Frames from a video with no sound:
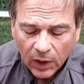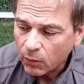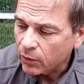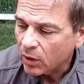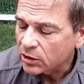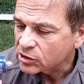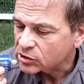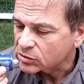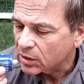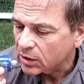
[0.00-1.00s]
I wouldn't want to
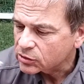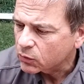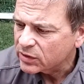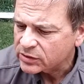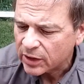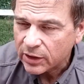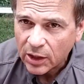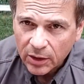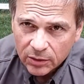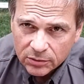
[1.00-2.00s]
just squeeze that in on